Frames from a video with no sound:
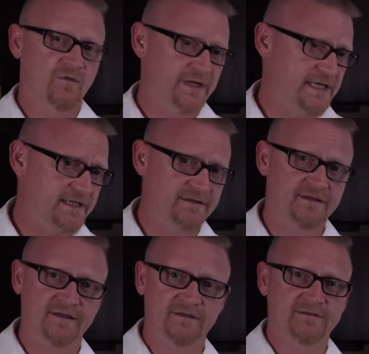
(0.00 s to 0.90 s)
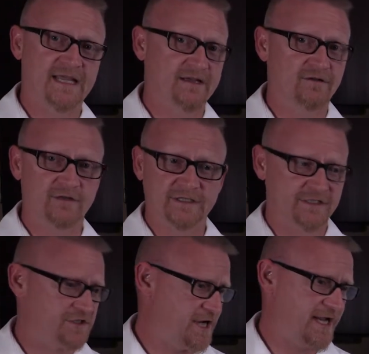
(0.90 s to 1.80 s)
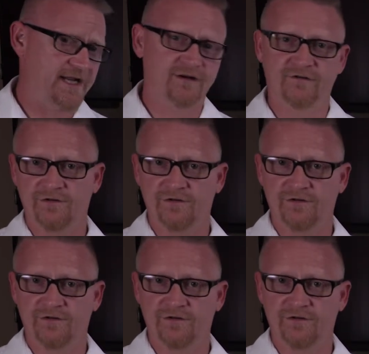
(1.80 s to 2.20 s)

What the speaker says: we need to take a look at the chain or